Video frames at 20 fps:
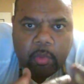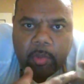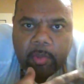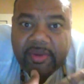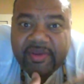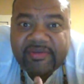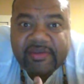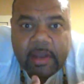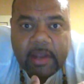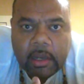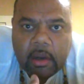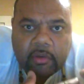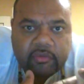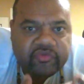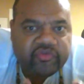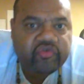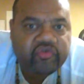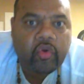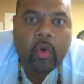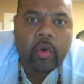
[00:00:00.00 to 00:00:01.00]
When we tell our
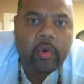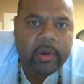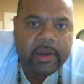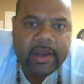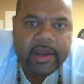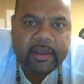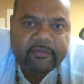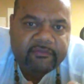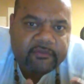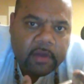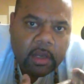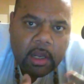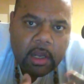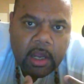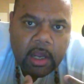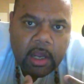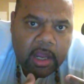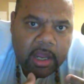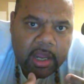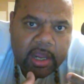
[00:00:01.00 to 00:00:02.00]
stories,
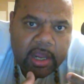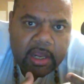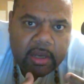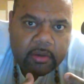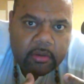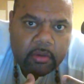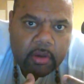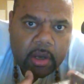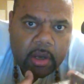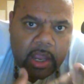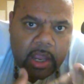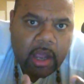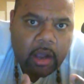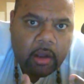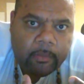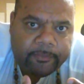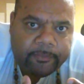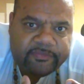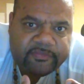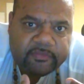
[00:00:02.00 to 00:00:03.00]
it
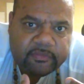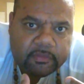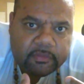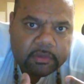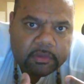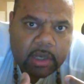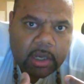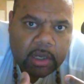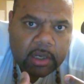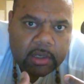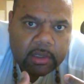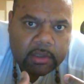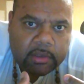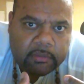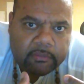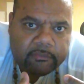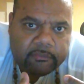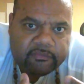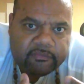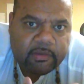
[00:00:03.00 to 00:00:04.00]
helps uh,
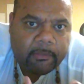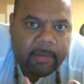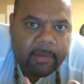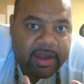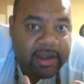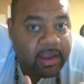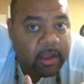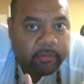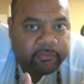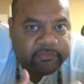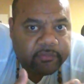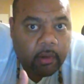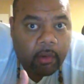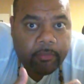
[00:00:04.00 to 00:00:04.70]
somebody else